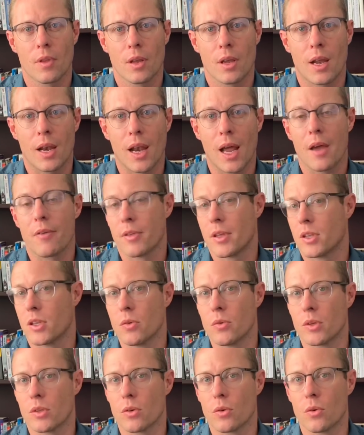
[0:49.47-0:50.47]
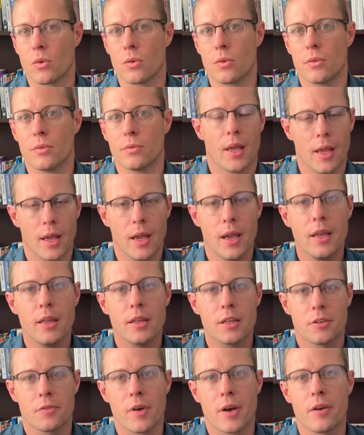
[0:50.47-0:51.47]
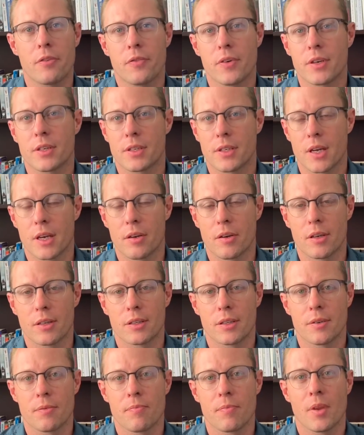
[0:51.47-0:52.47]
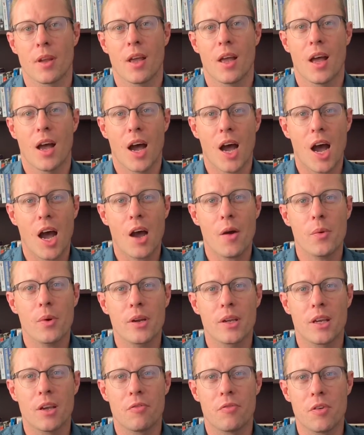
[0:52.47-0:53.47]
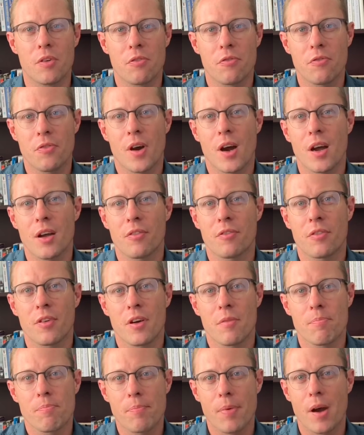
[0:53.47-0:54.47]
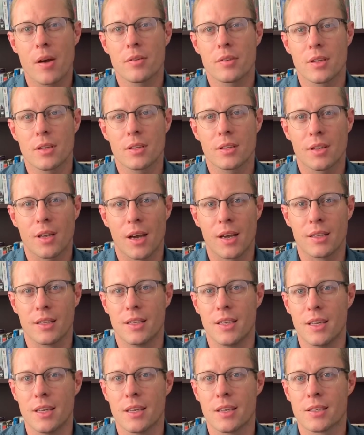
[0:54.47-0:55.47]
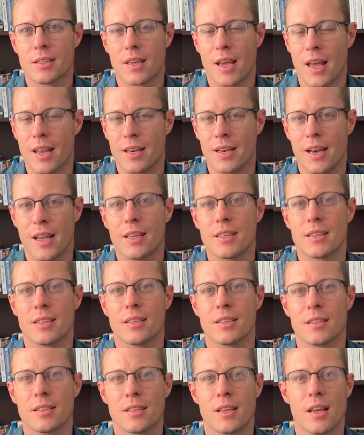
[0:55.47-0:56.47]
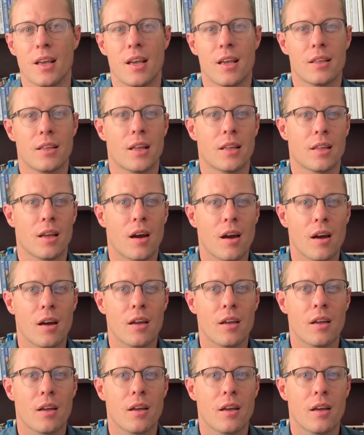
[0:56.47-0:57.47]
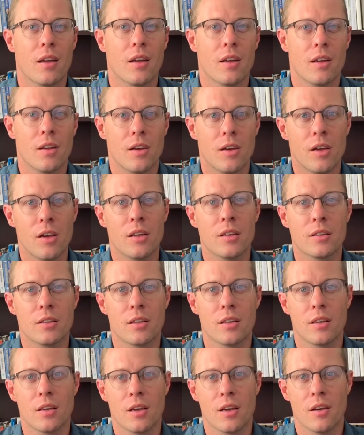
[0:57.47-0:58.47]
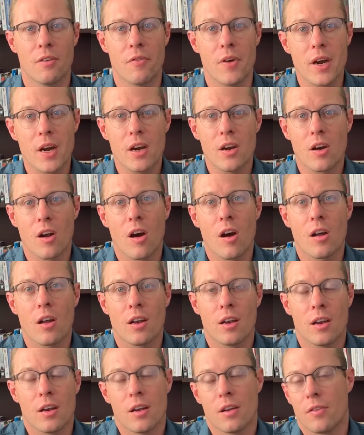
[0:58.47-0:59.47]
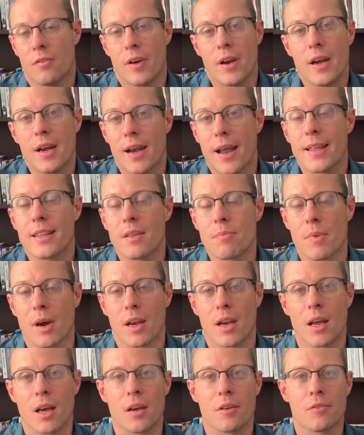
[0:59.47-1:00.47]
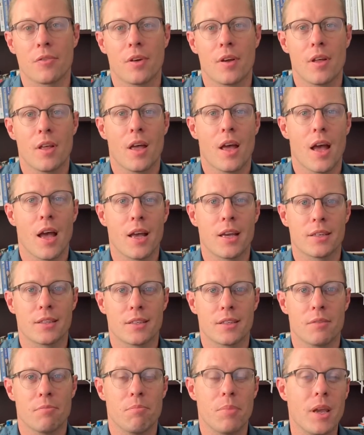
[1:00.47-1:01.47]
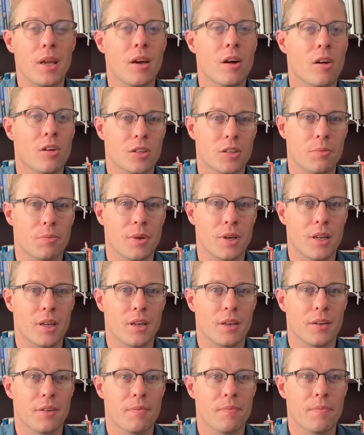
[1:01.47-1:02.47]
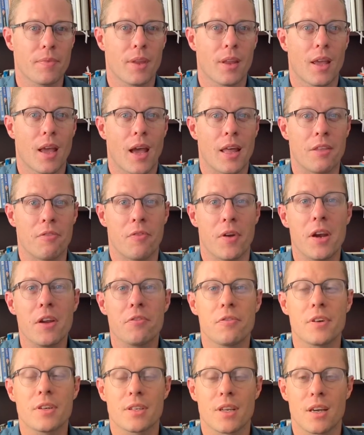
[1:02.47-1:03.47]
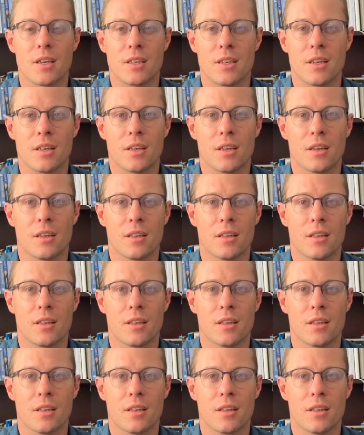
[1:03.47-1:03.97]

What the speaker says: a life that you adore. In this very first series, I want to give you 5 potent ideas and lessons that I learned very late in my life as being an entrepreneur. And the very first idea